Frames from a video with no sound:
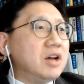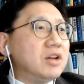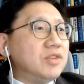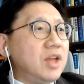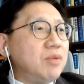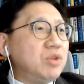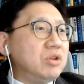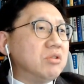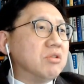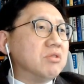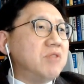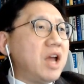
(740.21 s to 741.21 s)
Step
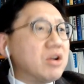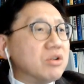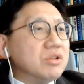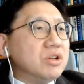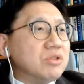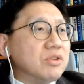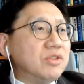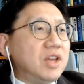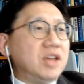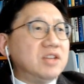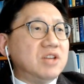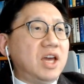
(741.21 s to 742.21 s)
2, recognition
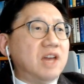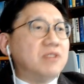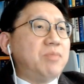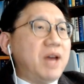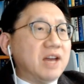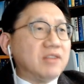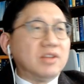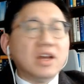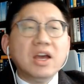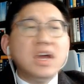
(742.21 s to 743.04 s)
stage has passed.